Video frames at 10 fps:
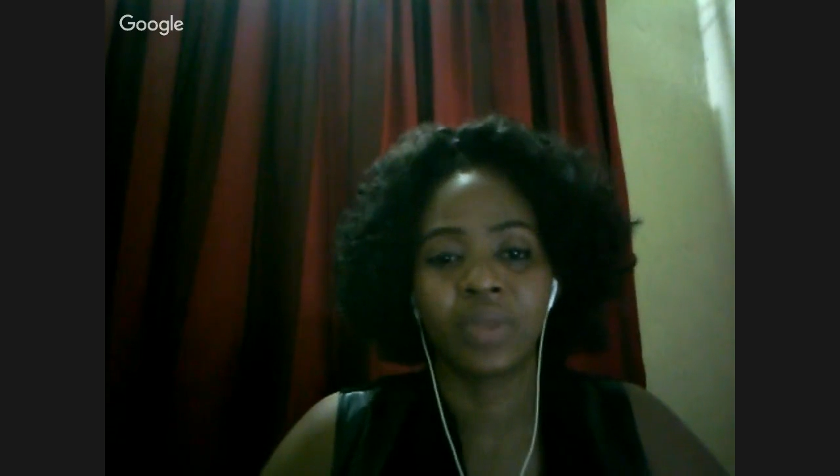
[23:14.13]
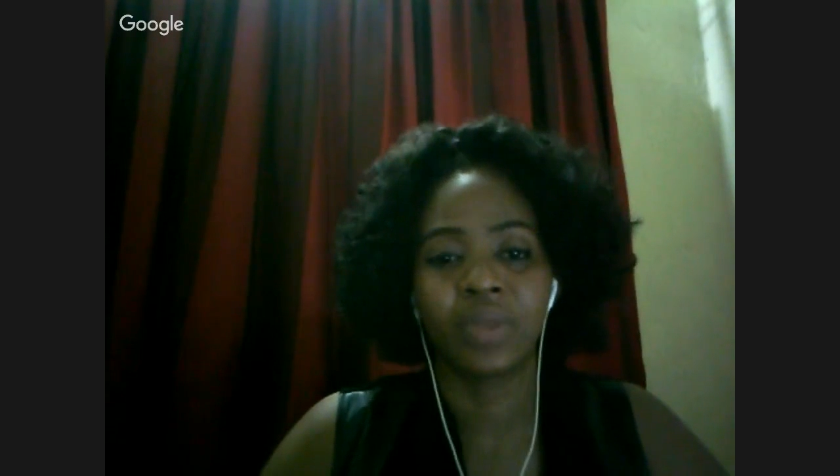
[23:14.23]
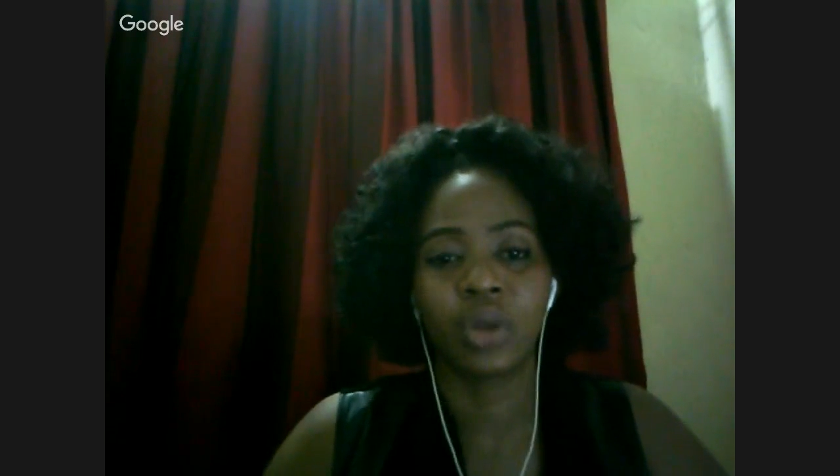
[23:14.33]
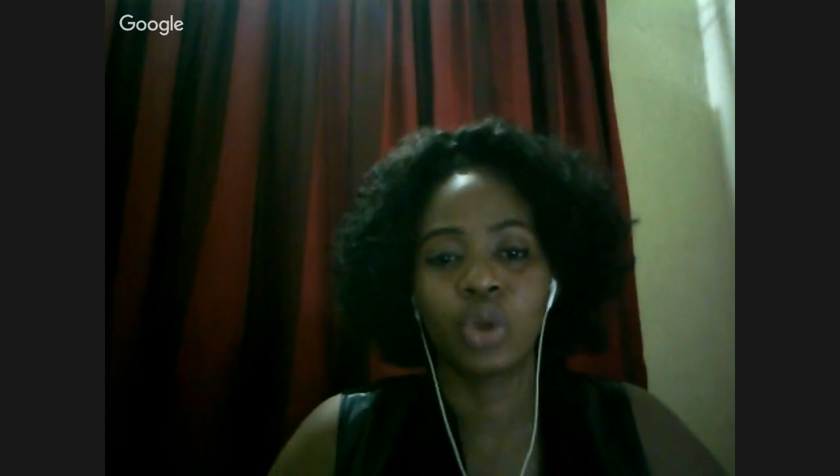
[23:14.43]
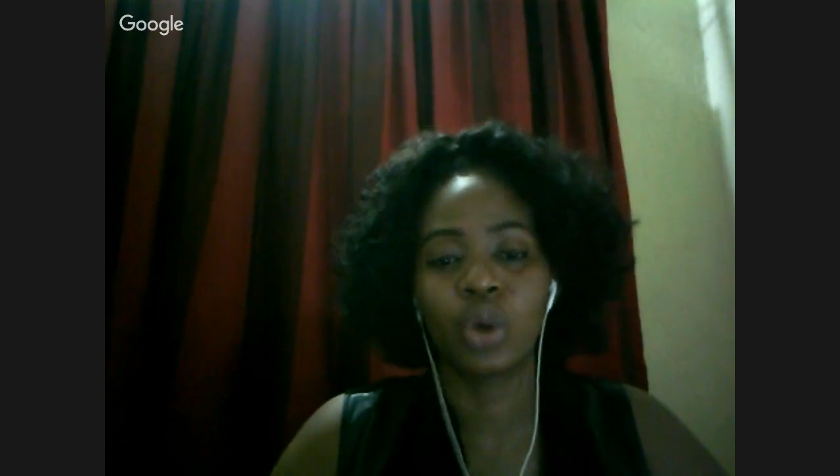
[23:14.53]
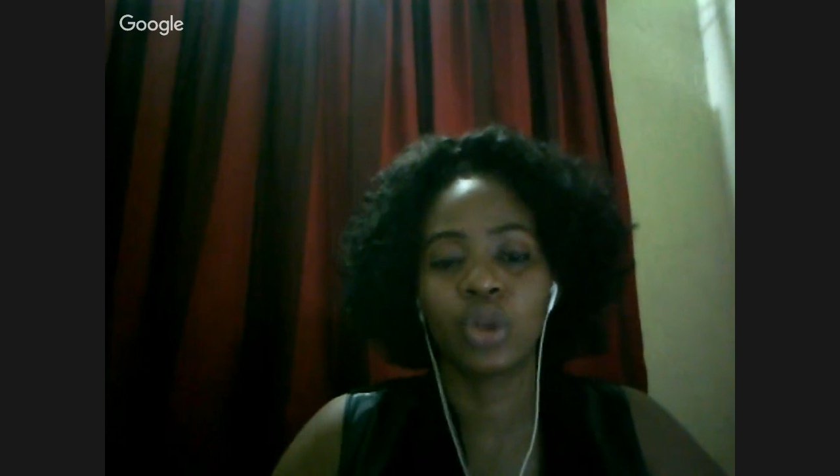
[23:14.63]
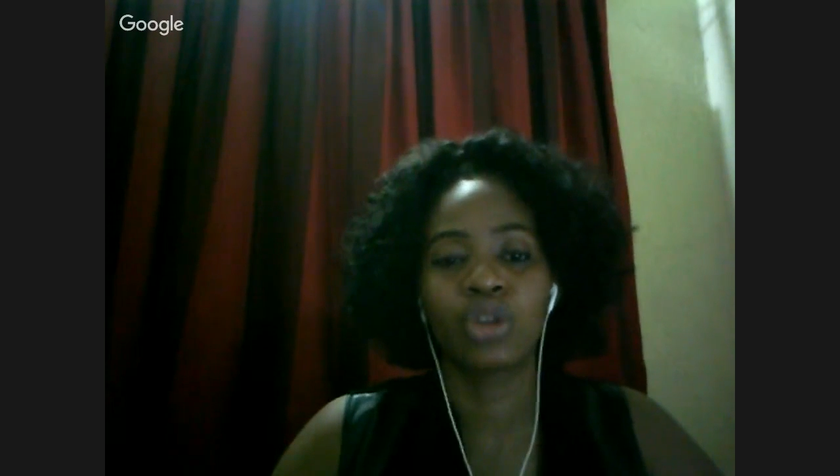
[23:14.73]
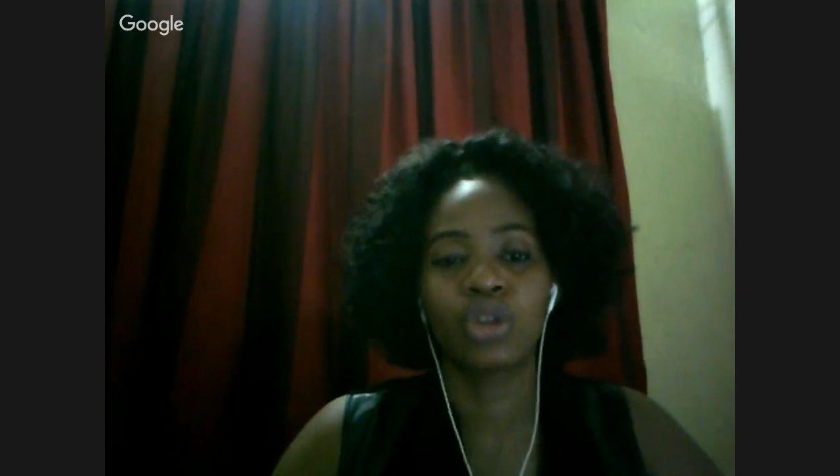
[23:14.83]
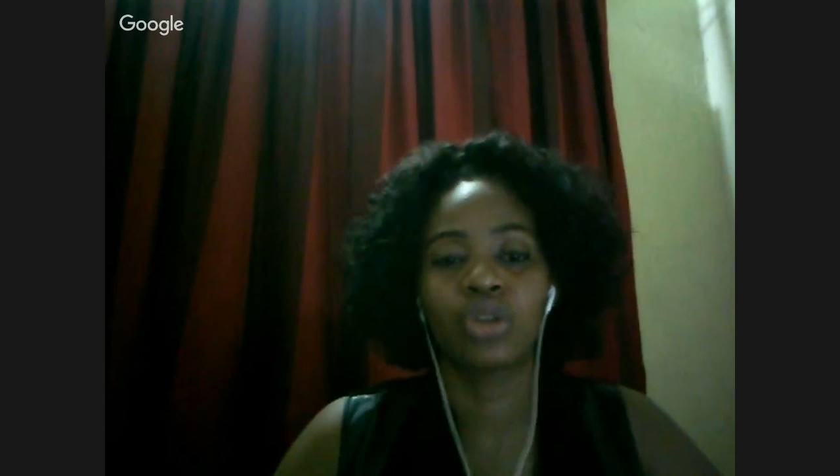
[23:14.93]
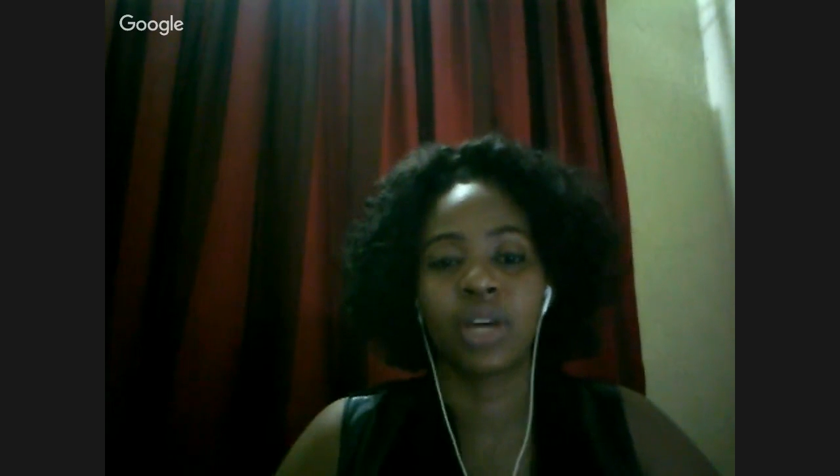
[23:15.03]
you should also
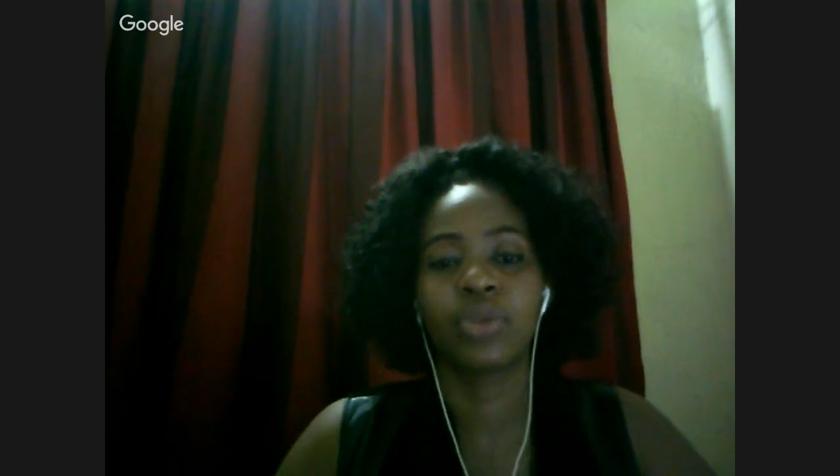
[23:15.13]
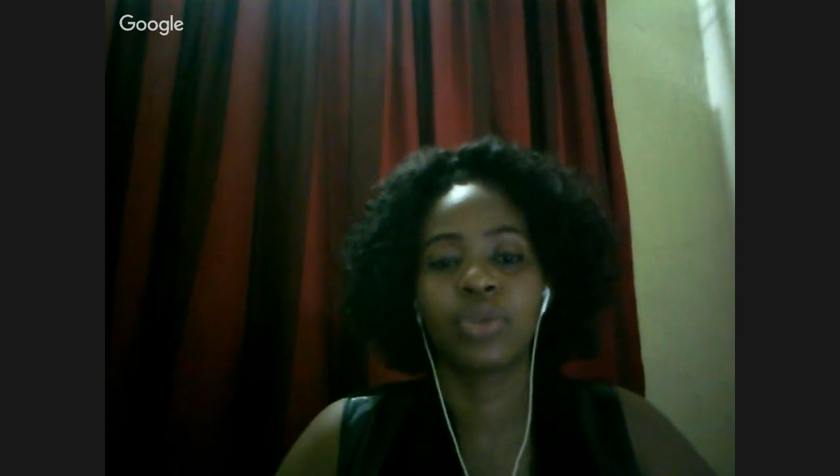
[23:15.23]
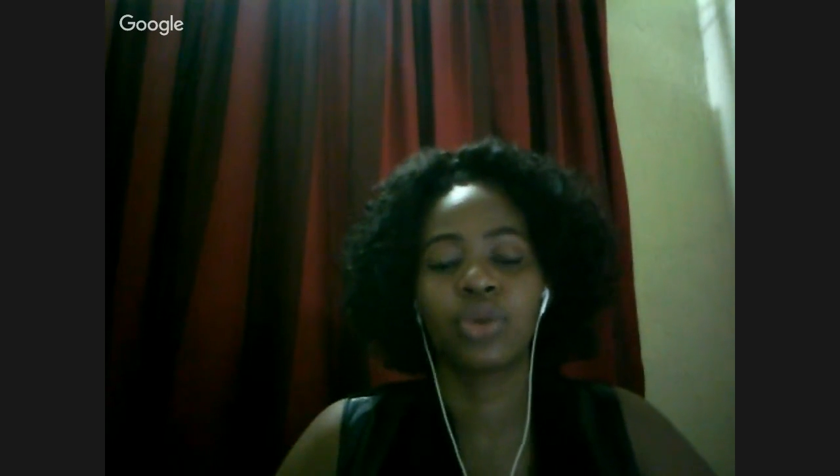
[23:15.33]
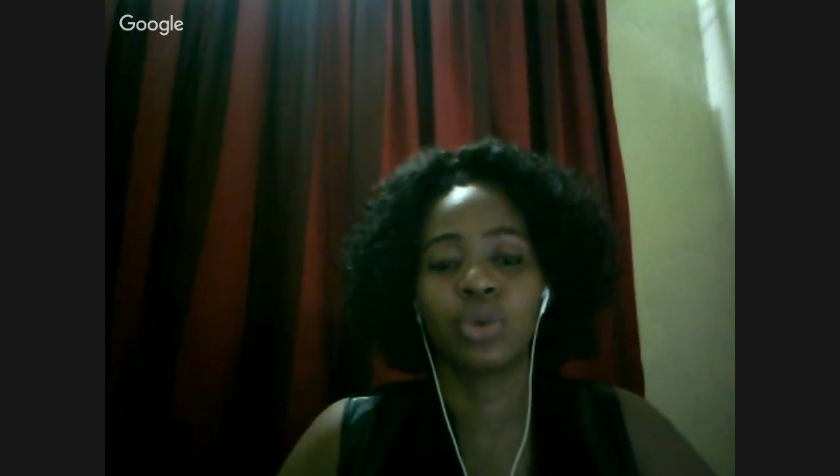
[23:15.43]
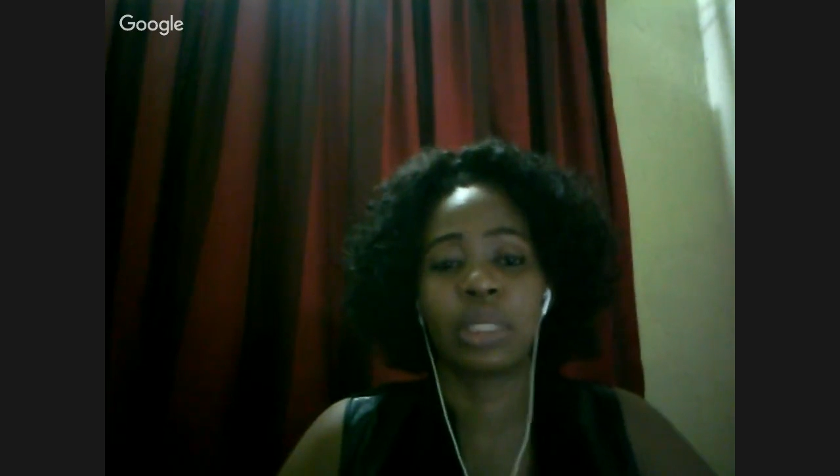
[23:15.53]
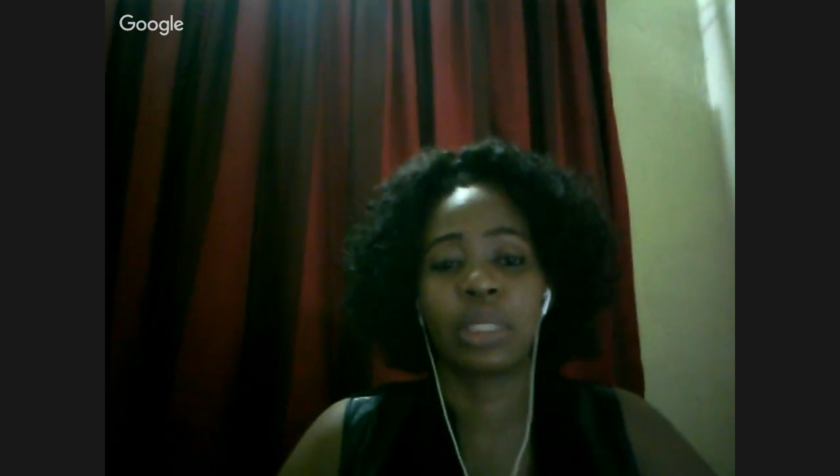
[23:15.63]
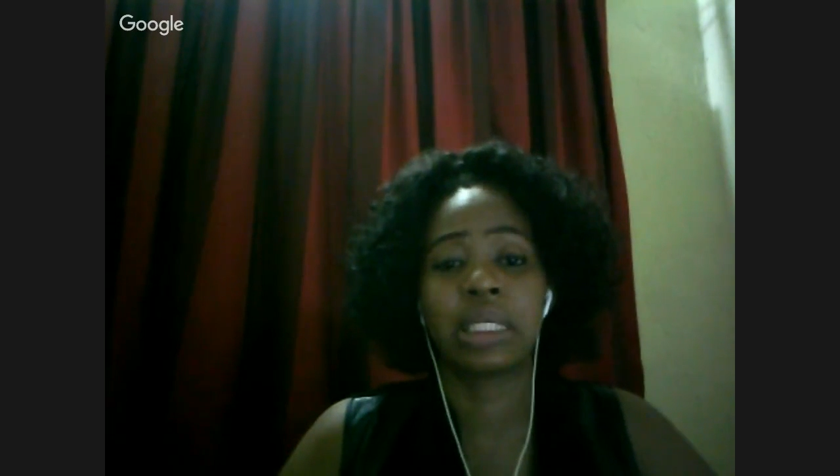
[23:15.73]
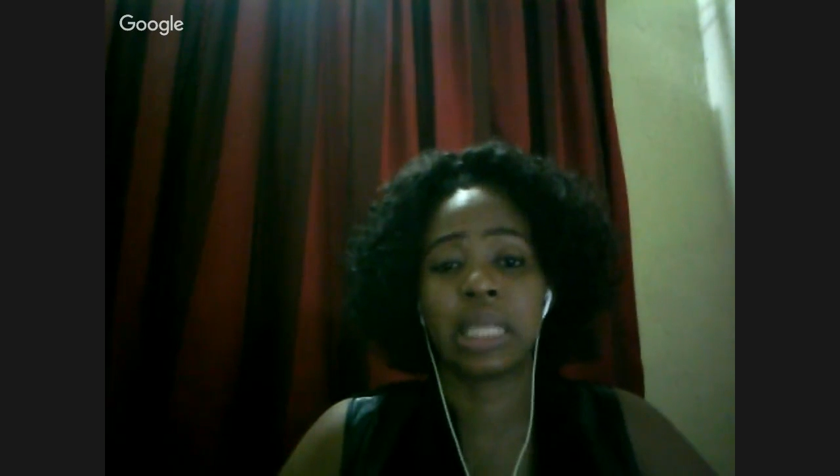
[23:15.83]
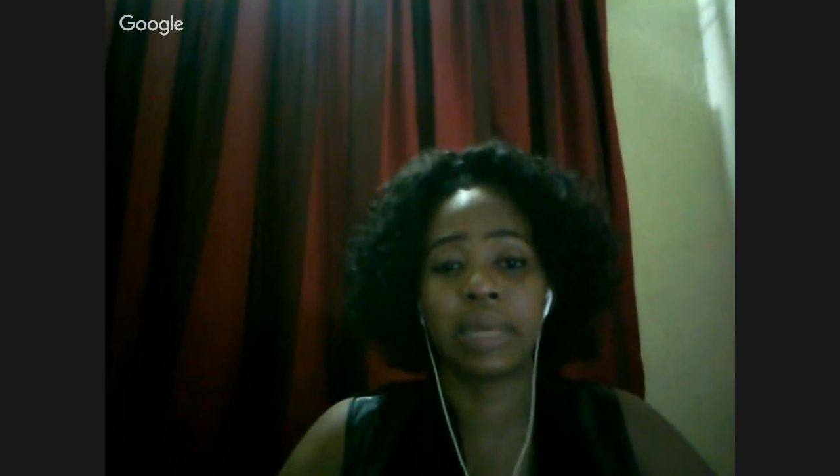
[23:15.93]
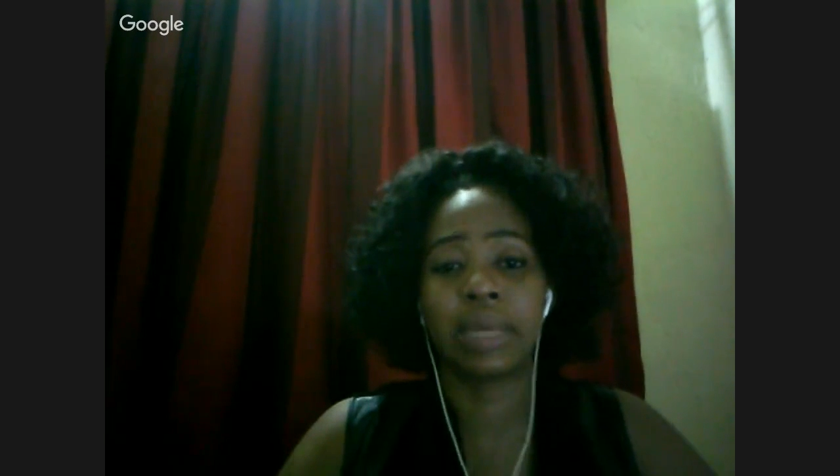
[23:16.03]
try to do the
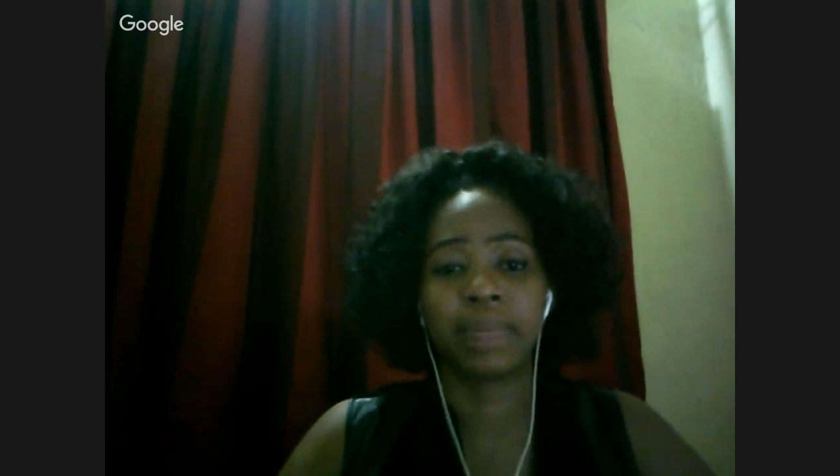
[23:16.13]
same.